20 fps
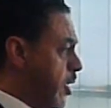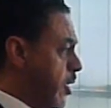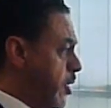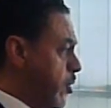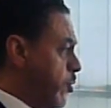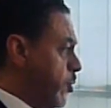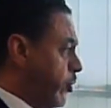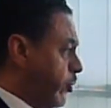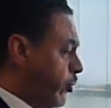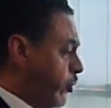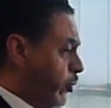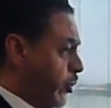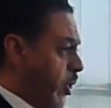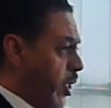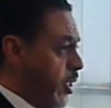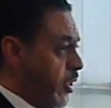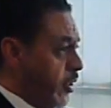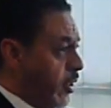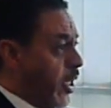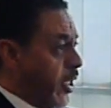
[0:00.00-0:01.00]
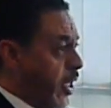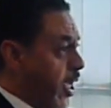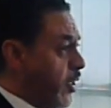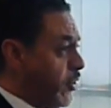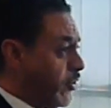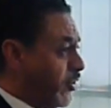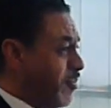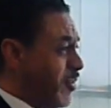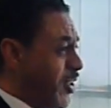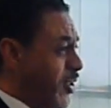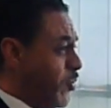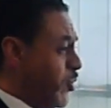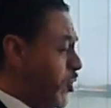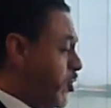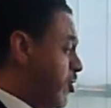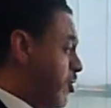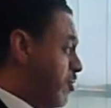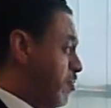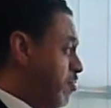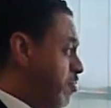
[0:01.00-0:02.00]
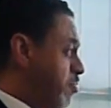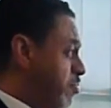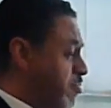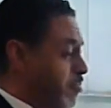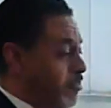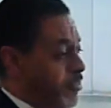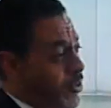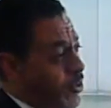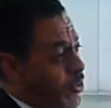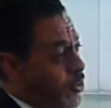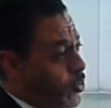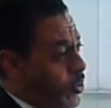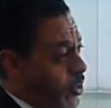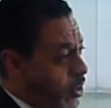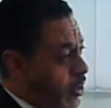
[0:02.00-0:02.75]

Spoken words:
he was saying, again, something which you would